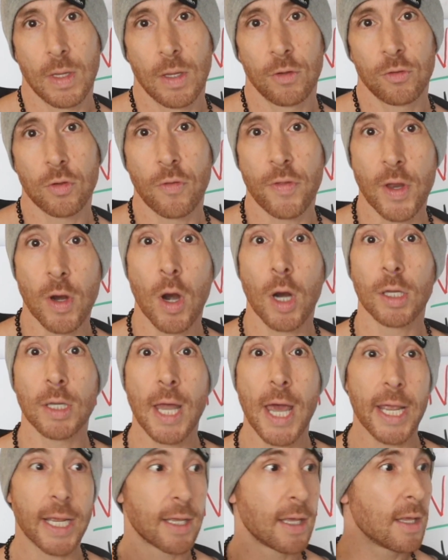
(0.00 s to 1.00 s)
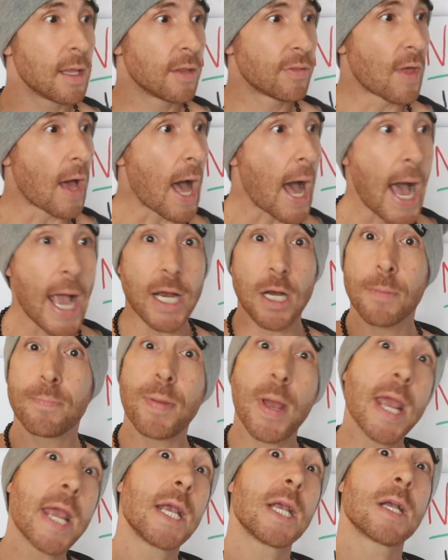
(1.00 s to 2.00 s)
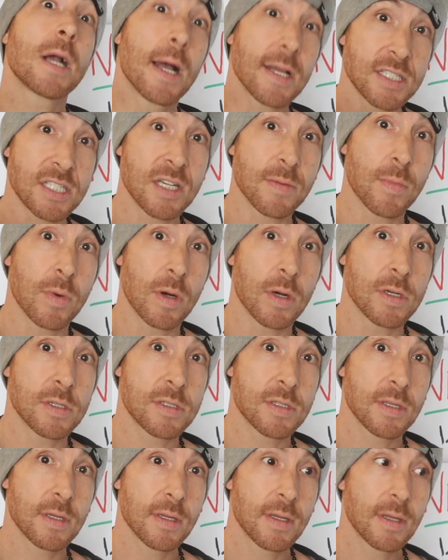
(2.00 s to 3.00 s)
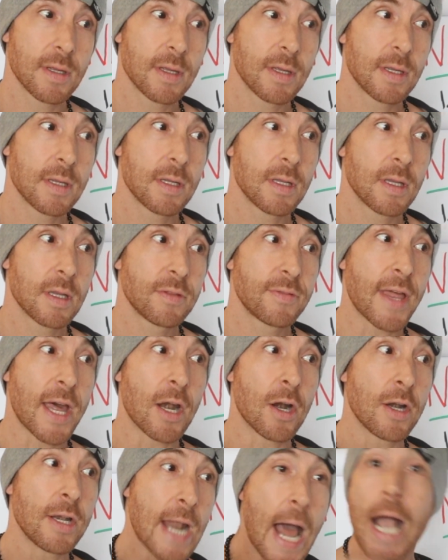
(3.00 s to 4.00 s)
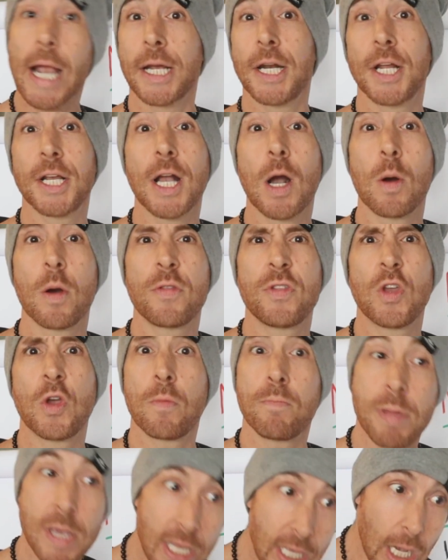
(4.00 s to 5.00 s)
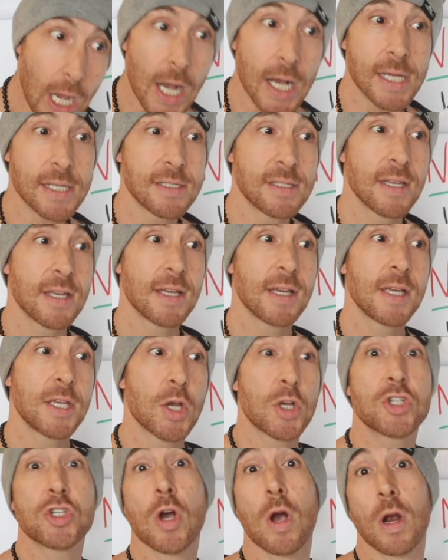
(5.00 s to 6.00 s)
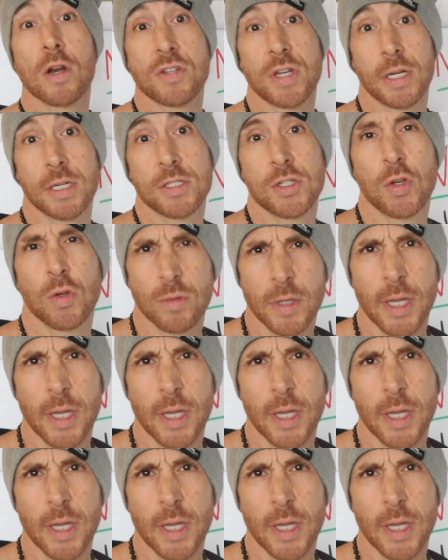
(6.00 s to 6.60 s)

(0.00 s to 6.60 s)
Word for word: So there are like the higher paying customers that are not gonna go with you because you're charging too